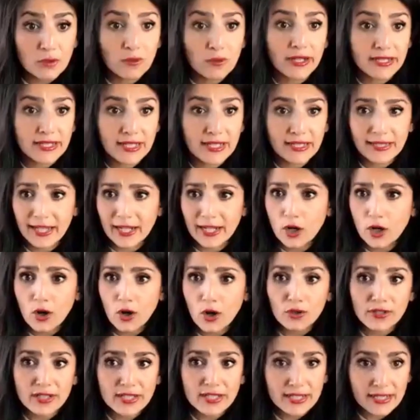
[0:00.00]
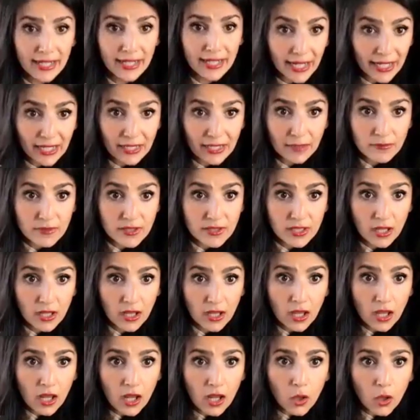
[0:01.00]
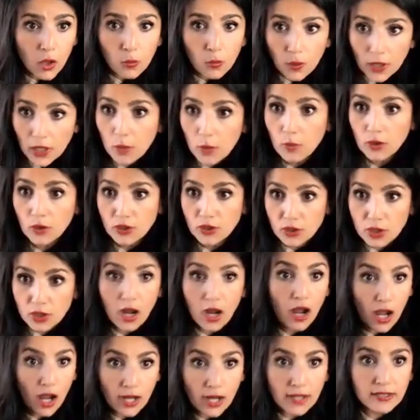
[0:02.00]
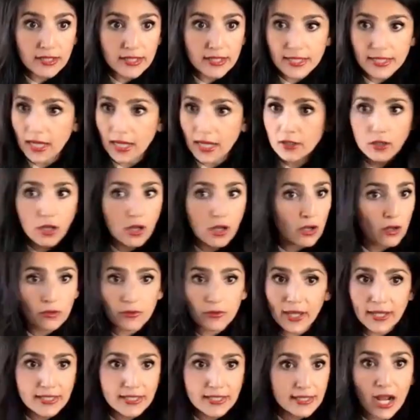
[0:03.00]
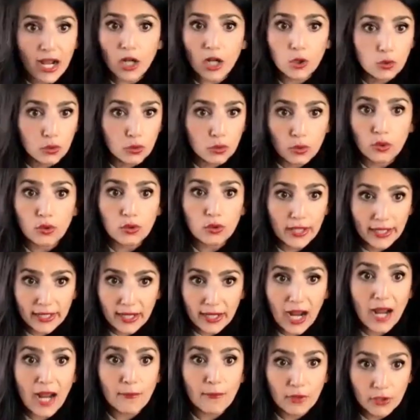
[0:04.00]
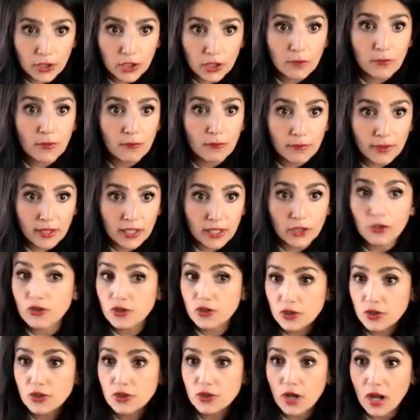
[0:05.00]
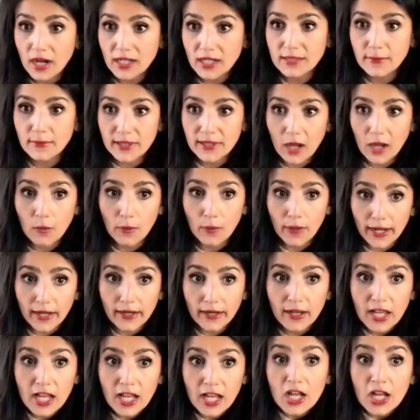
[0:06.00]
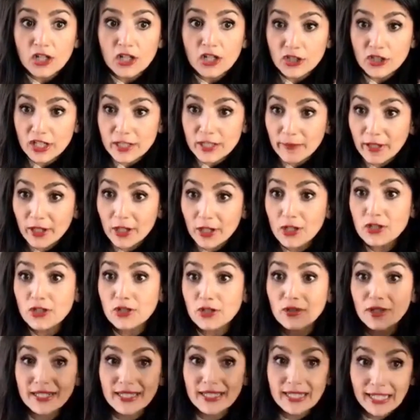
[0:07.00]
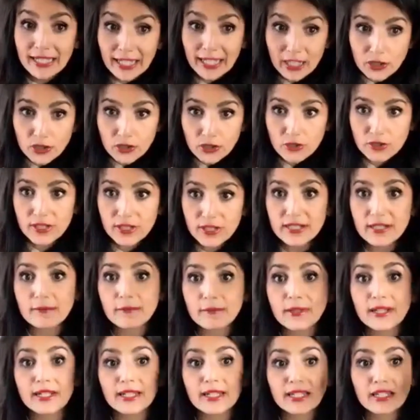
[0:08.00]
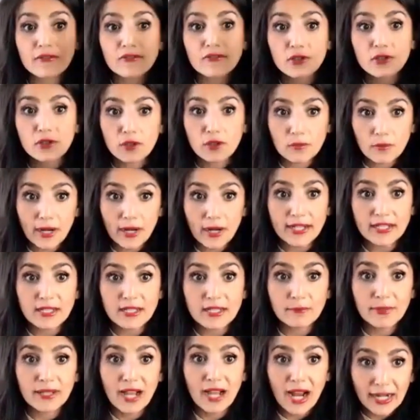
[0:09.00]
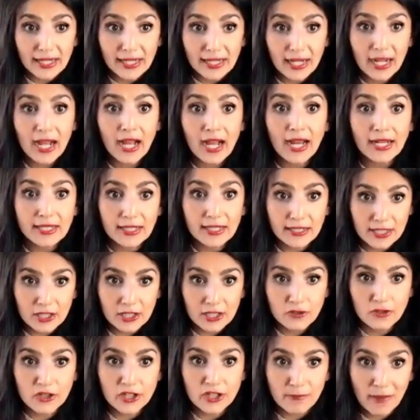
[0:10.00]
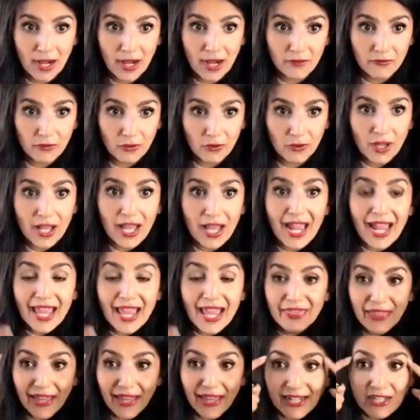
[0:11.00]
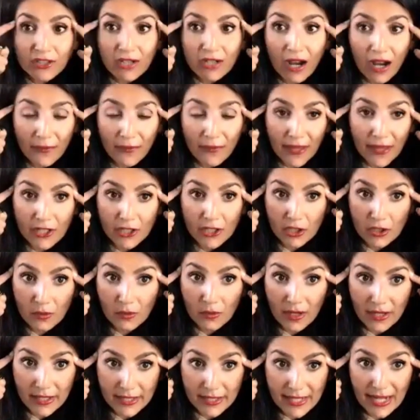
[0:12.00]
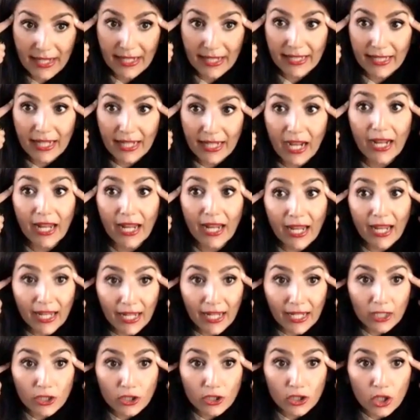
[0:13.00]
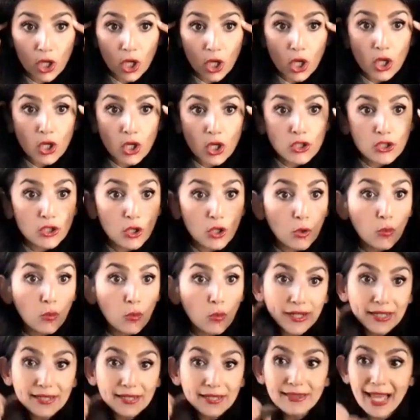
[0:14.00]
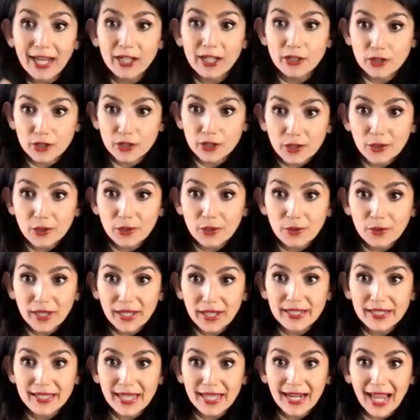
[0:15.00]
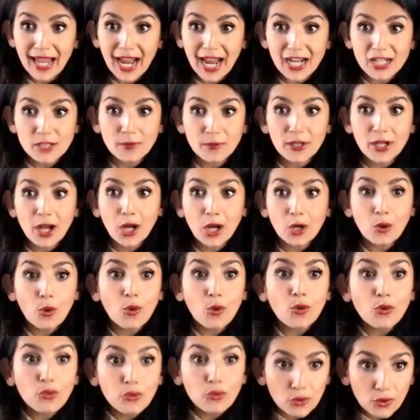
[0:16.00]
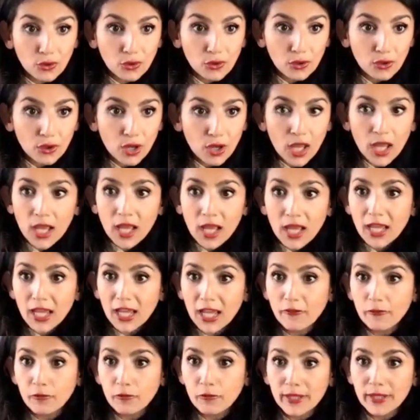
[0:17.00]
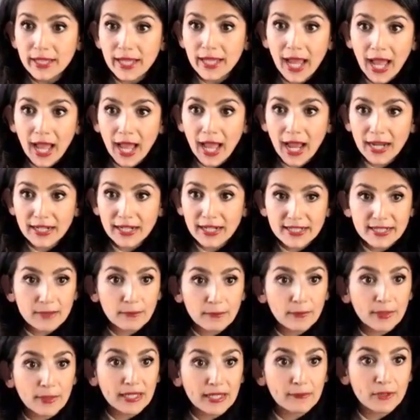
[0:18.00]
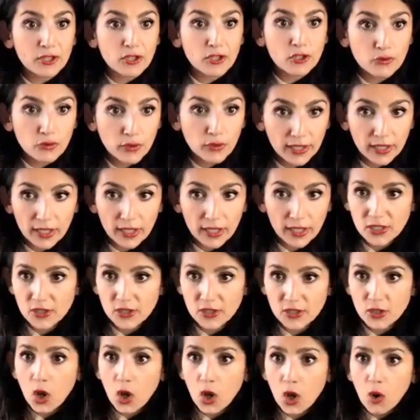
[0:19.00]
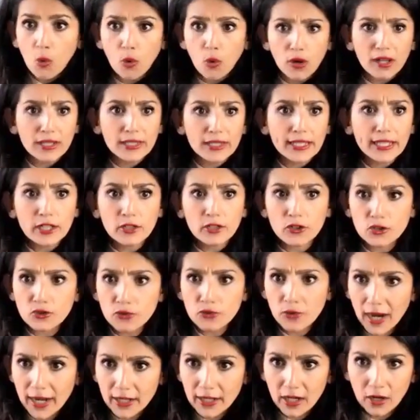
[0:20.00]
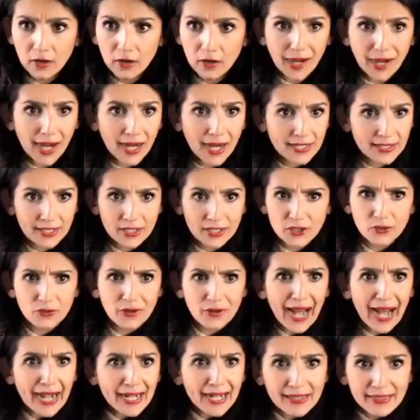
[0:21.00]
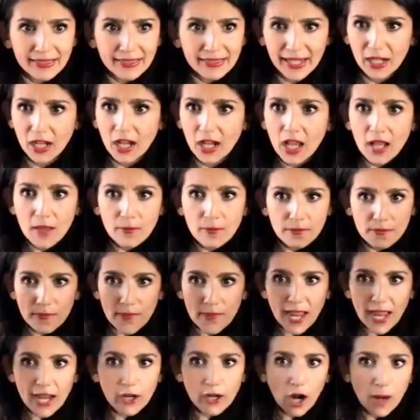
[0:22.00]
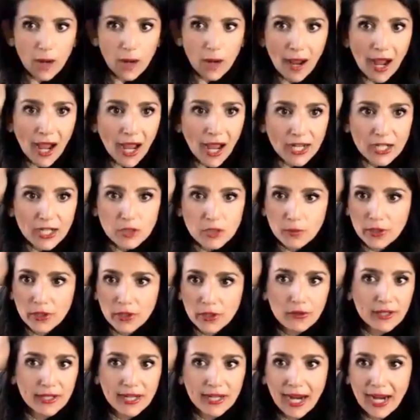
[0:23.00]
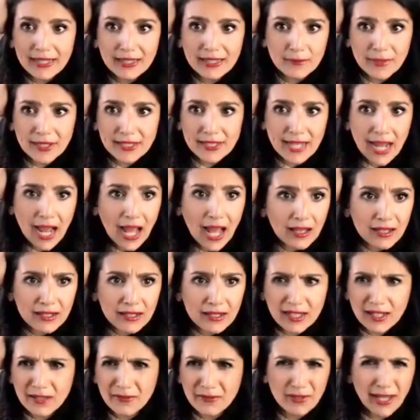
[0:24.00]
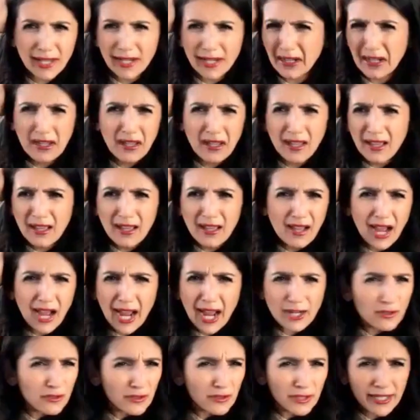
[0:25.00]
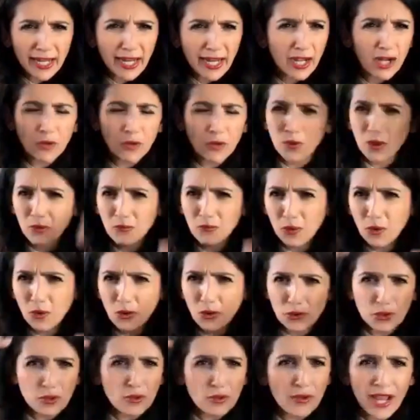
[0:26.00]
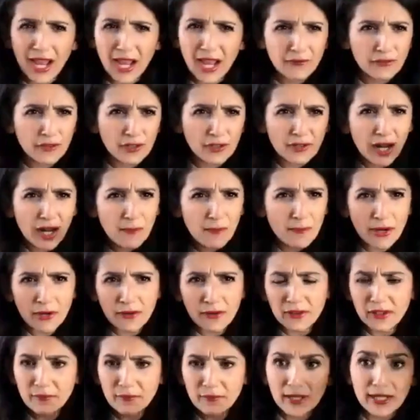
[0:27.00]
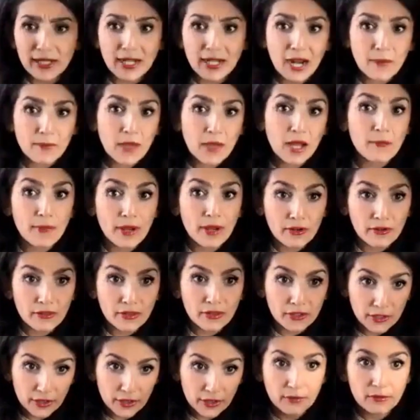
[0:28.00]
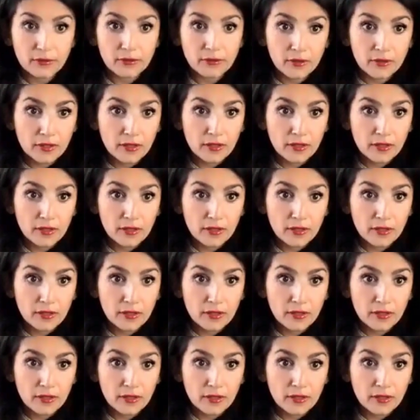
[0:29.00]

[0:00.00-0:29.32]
to us and they called us names, we were taught to say, no, that's not cool. Like, I'm a human being. You shouldn't talk to me that way. Just because you're a teacher doesn't mean it gives you the right to be unkind and disrespectful. They taught that to us at a young age. So what did that do is that as we got older, if we had somebody mistreat us or a leader try to harass us or anything, in our mind, we already had the mentality of like, I don't care what role you have. You're not better than me and I'm not better than you.